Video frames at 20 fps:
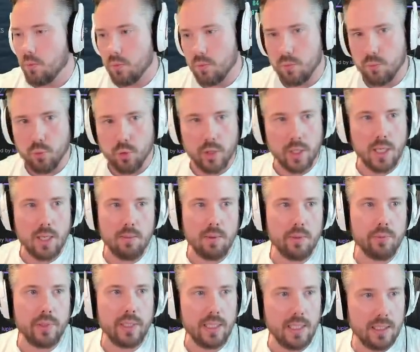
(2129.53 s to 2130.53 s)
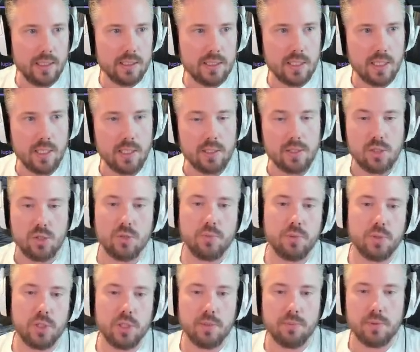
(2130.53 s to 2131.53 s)
Wargaming, when they designed super
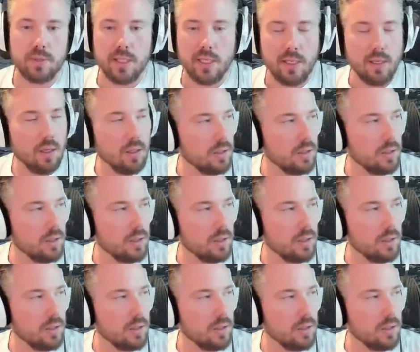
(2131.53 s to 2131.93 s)
ships, they